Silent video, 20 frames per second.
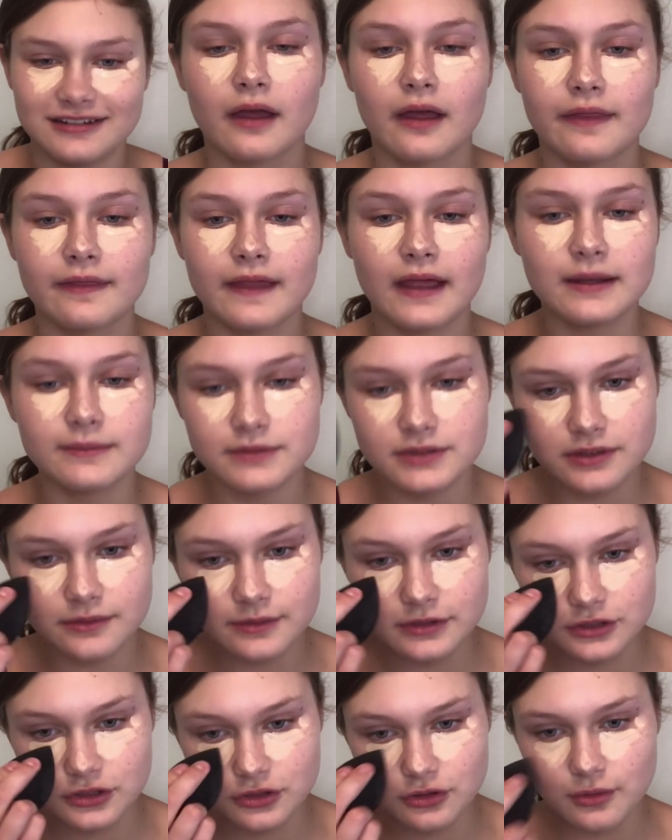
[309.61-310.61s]
And then I'm just
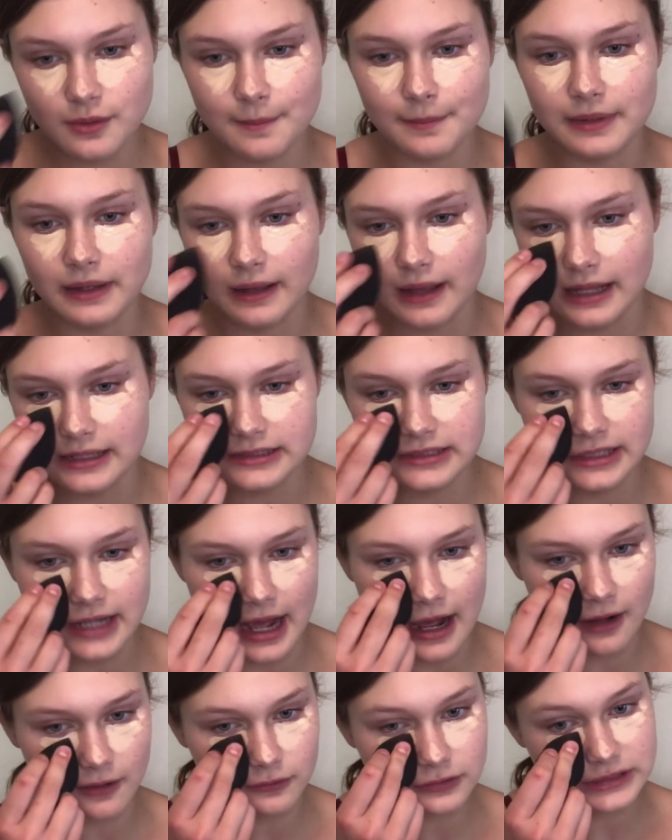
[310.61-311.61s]
going to blend it
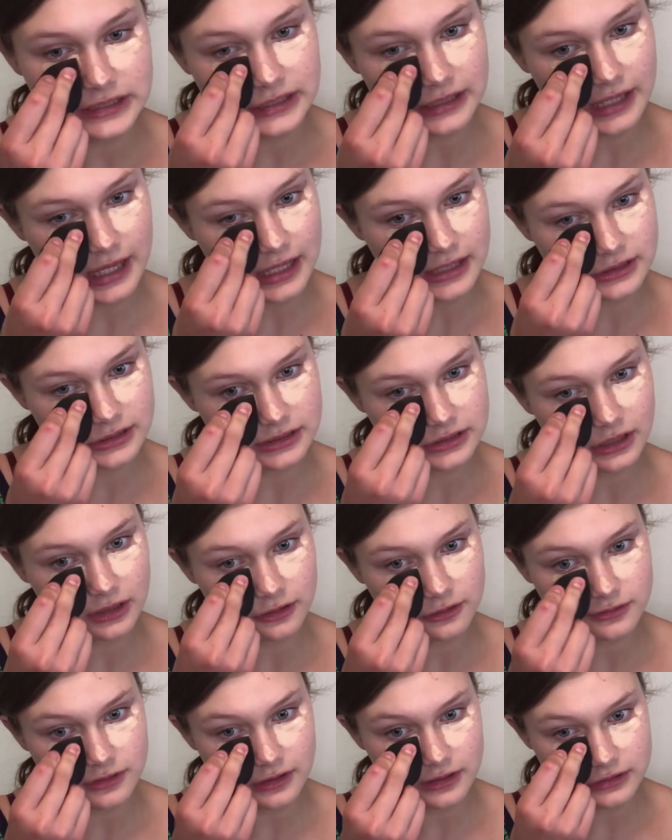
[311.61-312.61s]
out, again still
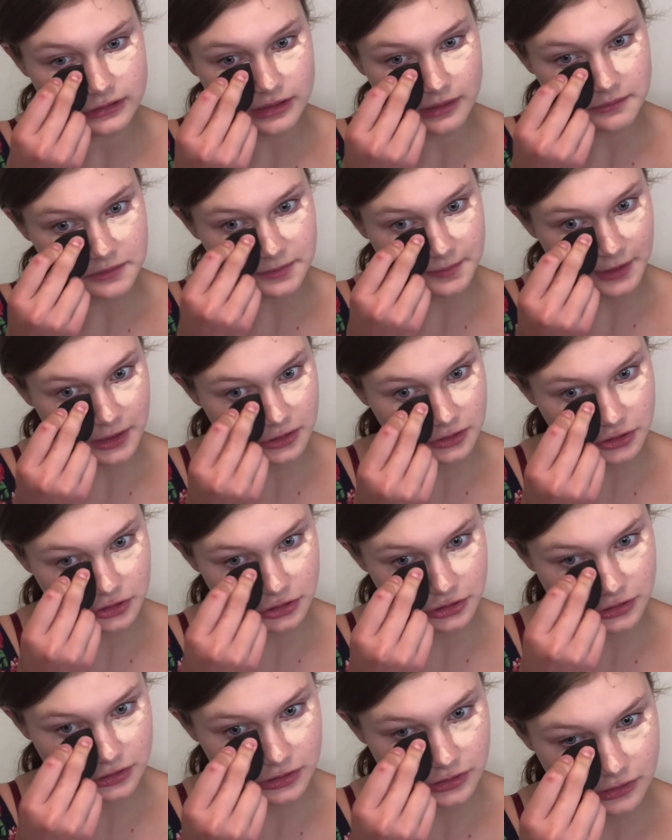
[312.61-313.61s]
using the same
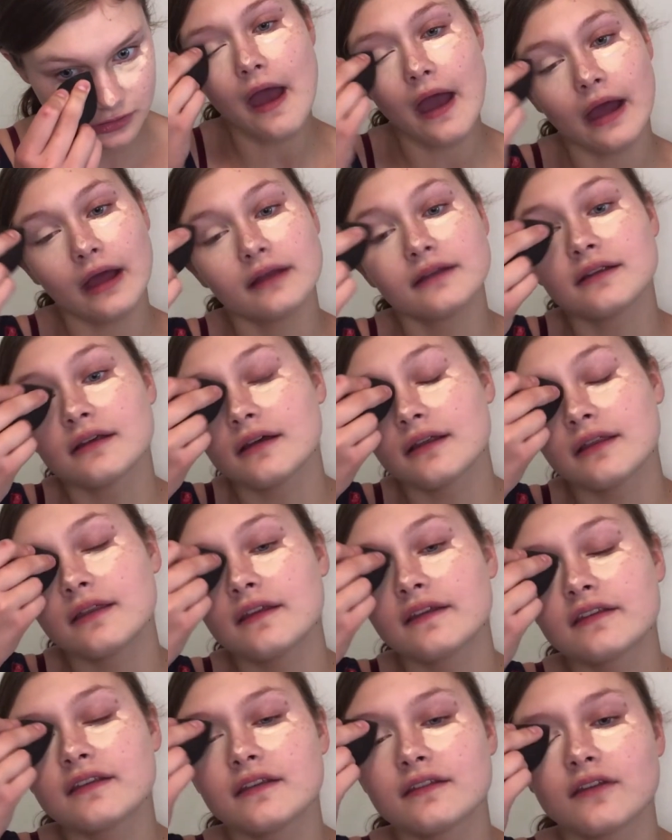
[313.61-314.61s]
sponge. And
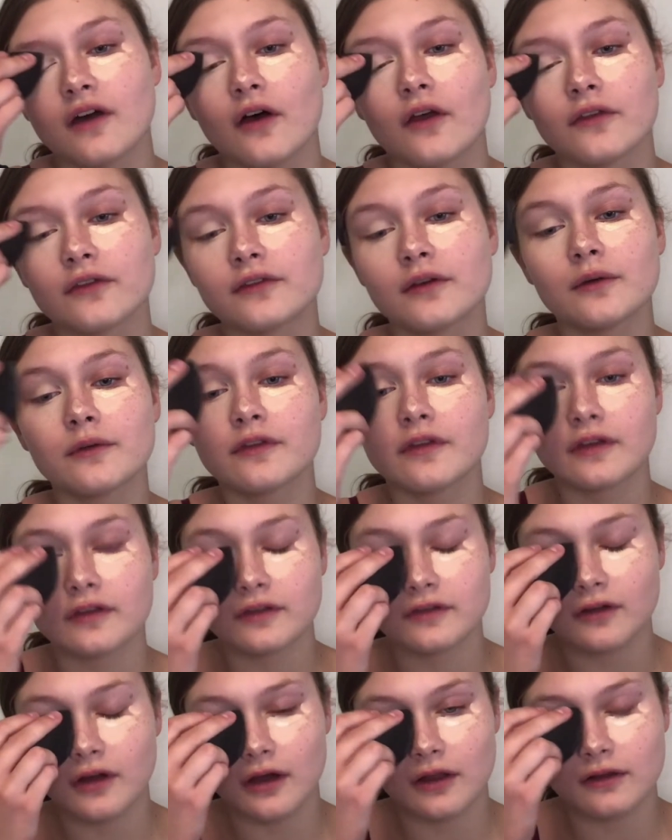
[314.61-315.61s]
this is also
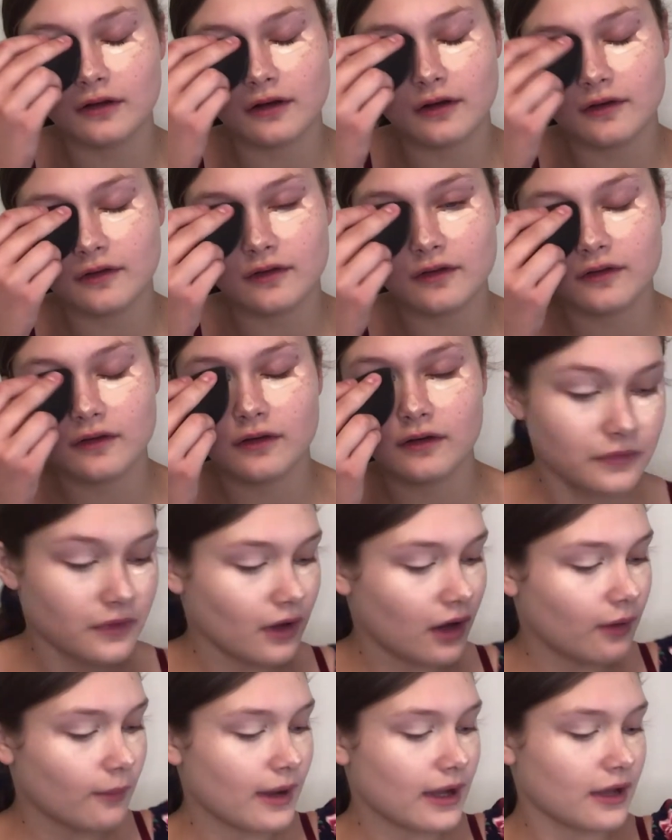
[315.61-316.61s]
$6.
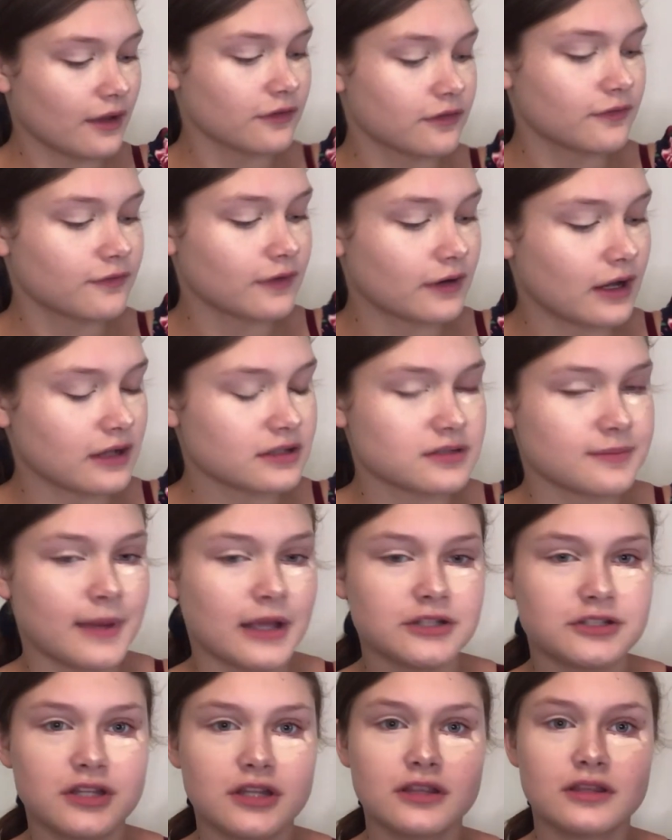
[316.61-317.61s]
Oh, I also forgot to
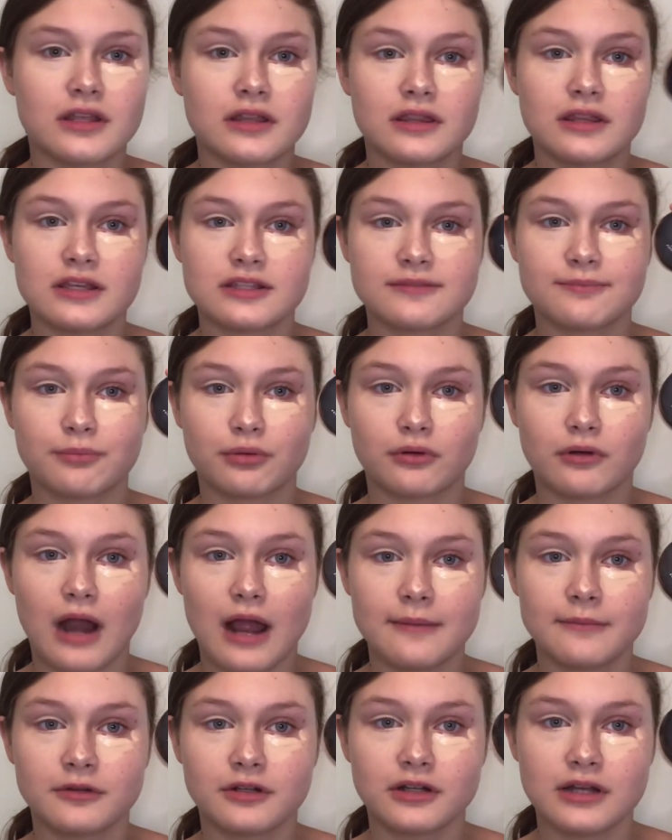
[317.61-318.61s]
mention this
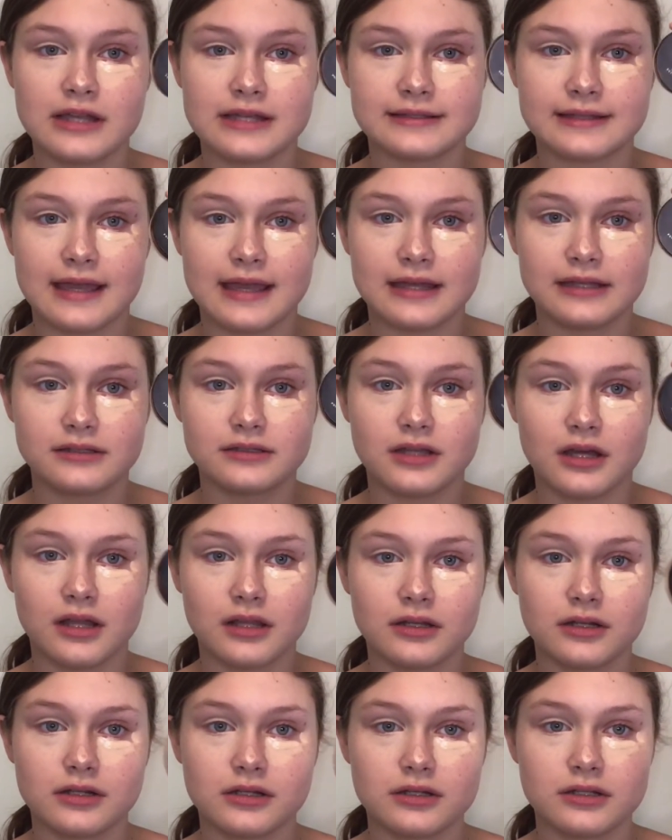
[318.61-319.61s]
primer is
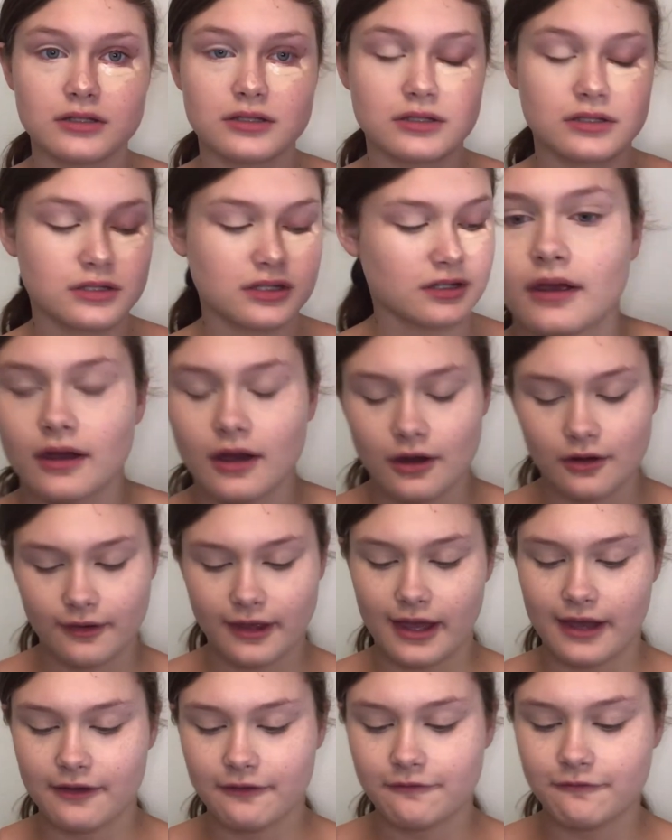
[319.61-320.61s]
$8.
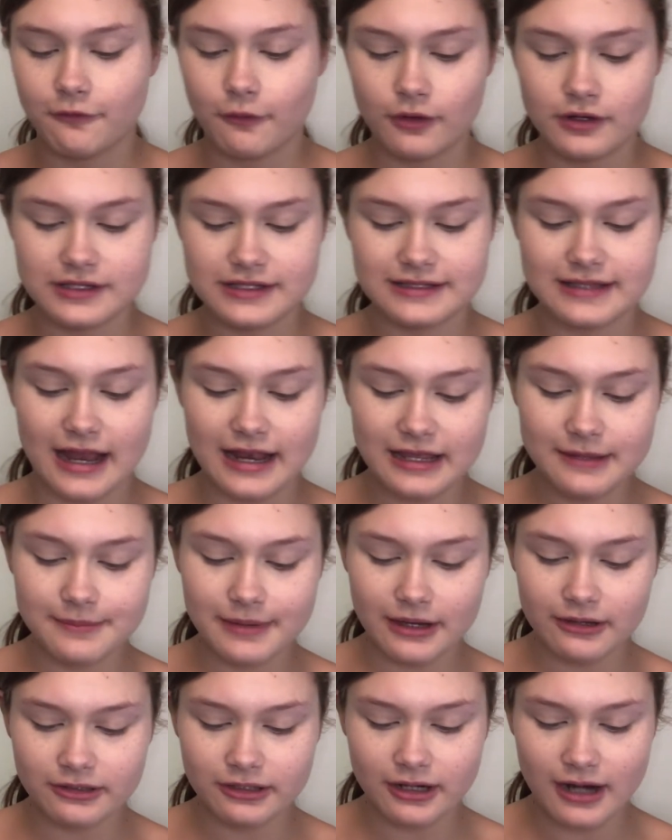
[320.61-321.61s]
Okay, for setting
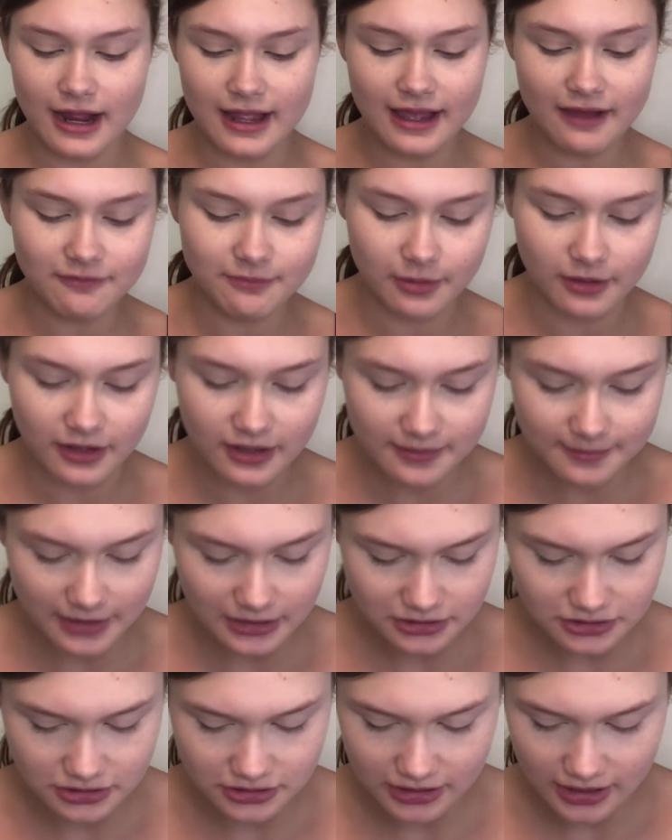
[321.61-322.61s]
powder, I have pretty
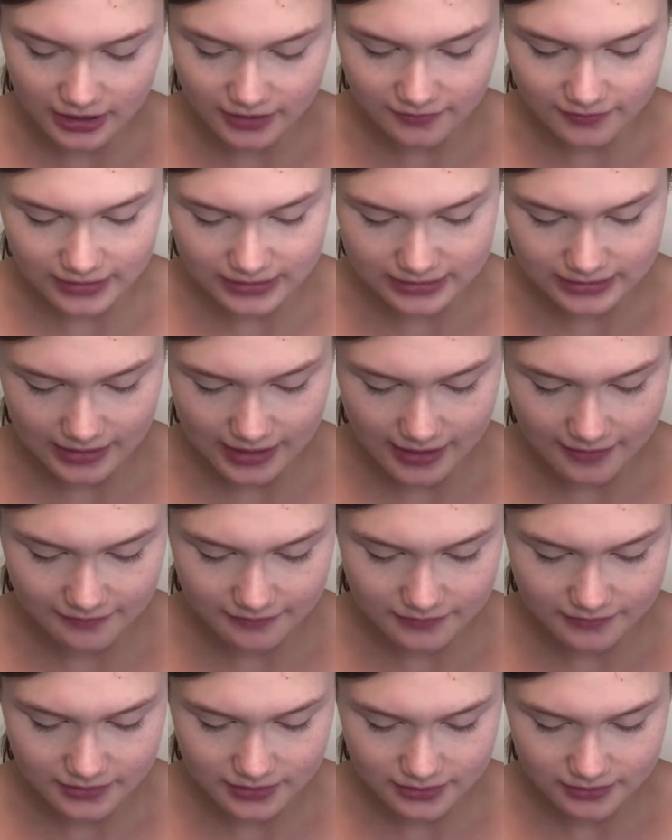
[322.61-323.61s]
much none of this
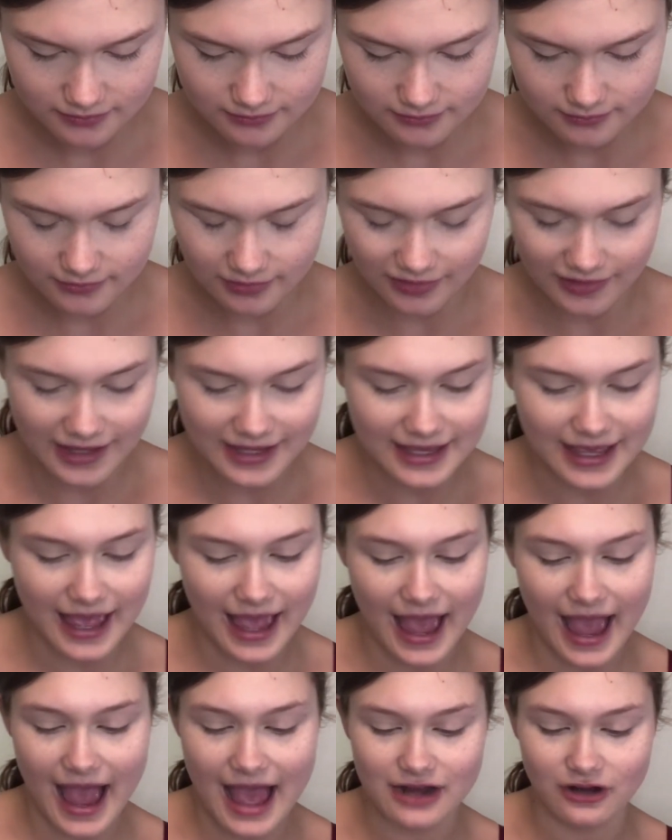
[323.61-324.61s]
left, like
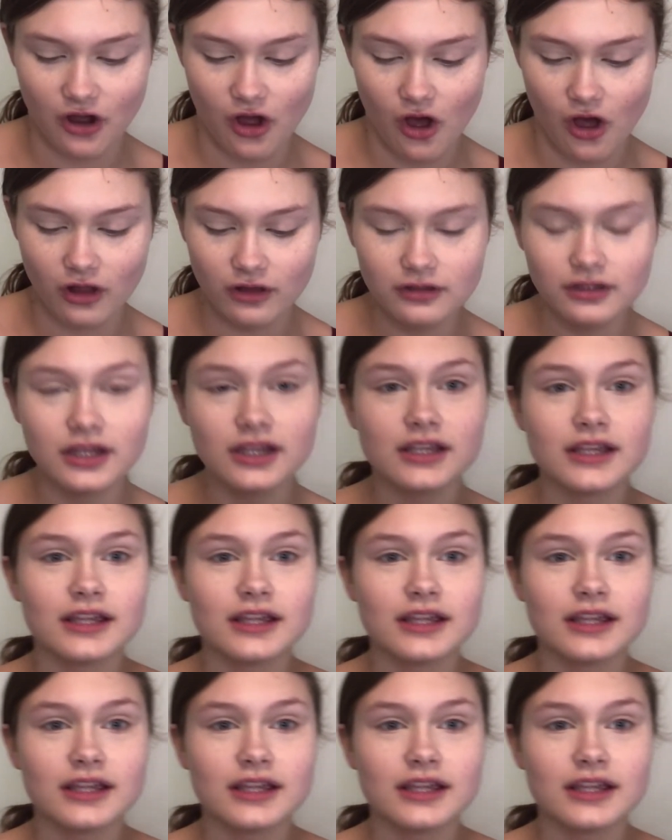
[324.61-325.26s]
at all.